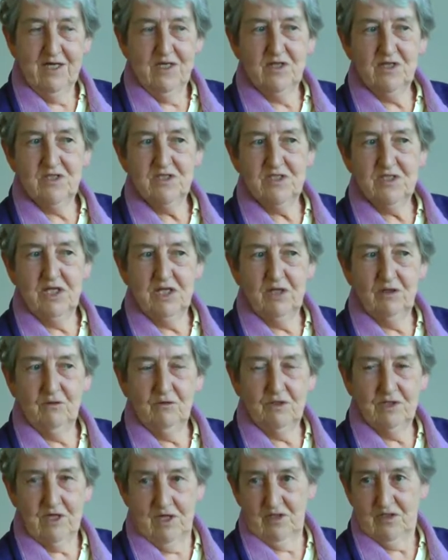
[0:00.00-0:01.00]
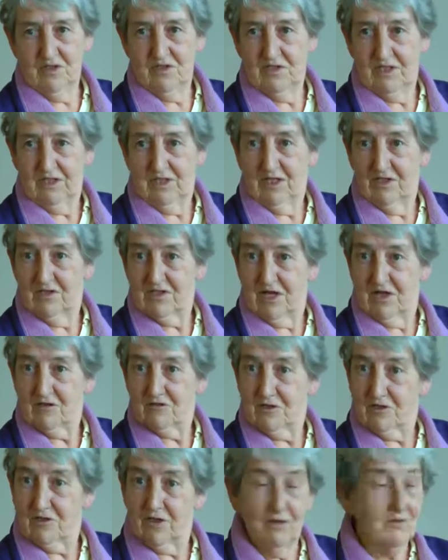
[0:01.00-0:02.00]
so dancing,
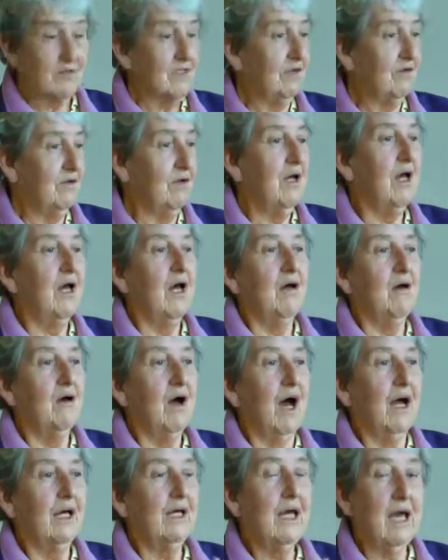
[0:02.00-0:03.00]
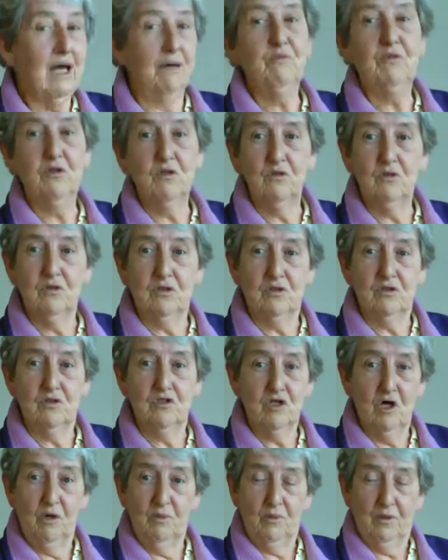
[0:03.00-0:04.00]
etc. You know, so I kept the organ
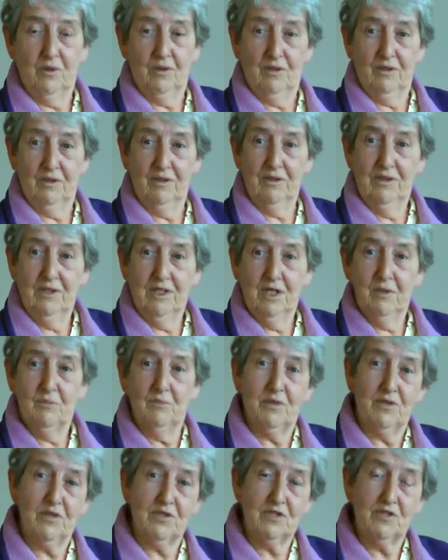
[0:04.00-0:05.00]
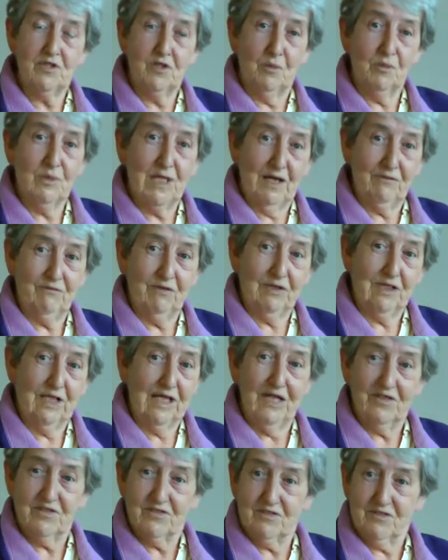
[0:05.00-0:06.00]
job on, but stopped having the
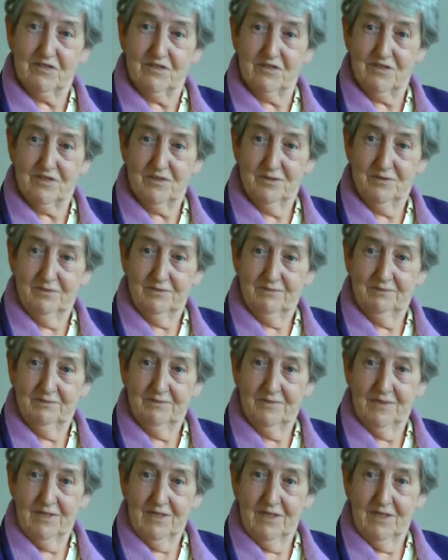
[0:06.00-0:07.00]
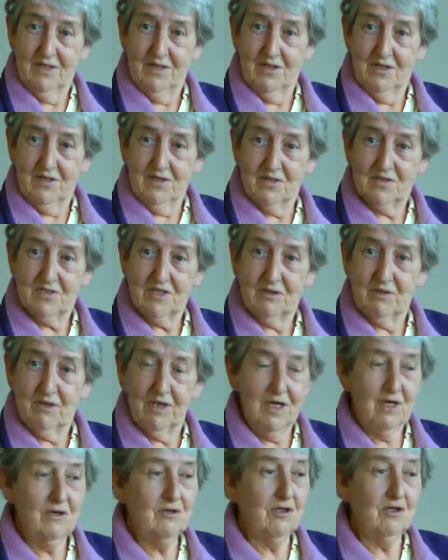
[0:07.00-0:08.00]
lessons. So
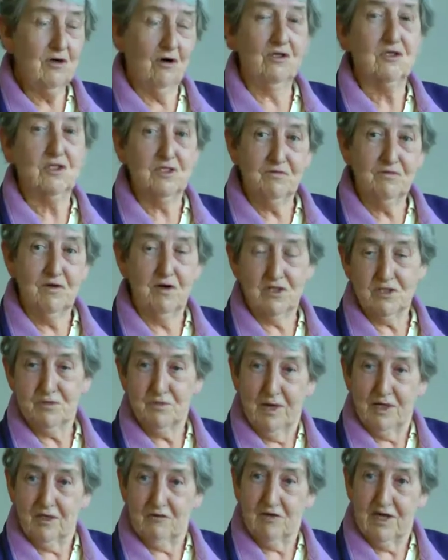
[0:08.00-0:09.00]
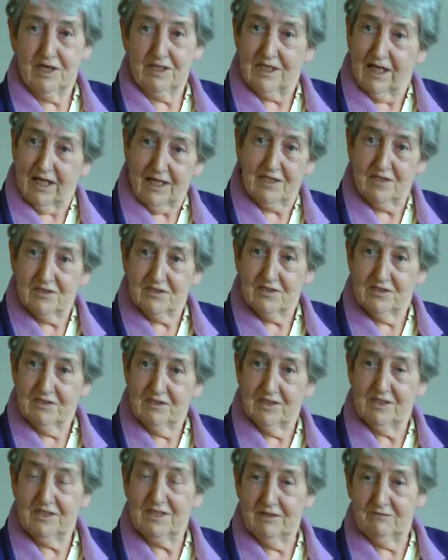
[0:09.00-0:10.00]
I only got as far as my grade eight
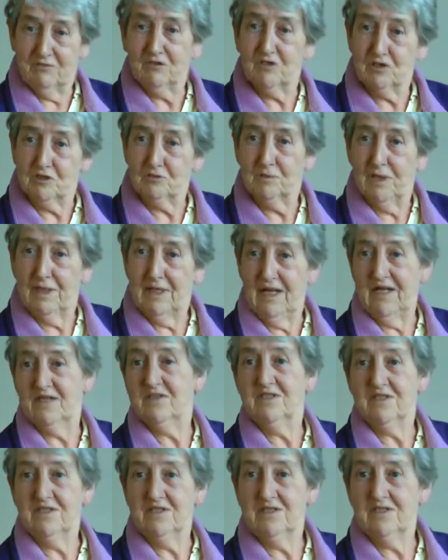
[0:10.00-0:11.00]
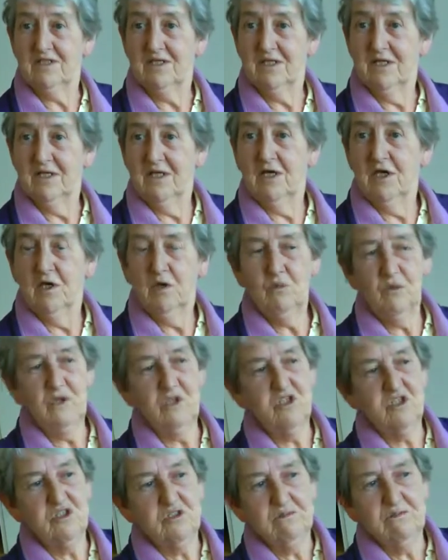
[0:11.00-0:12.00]
and never took my letters,
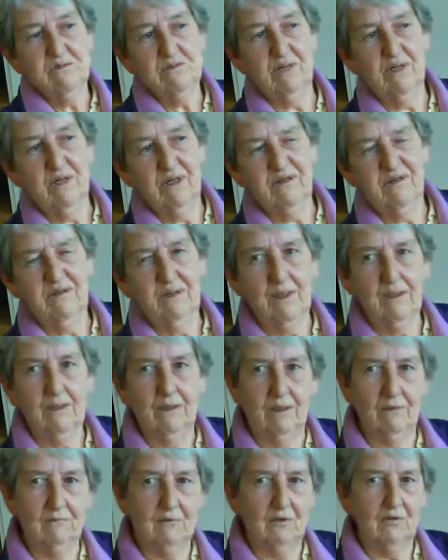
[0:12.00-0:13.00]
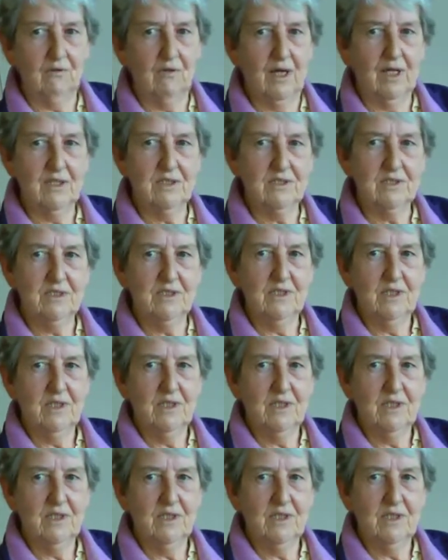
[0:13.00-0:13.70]
which I think I regret.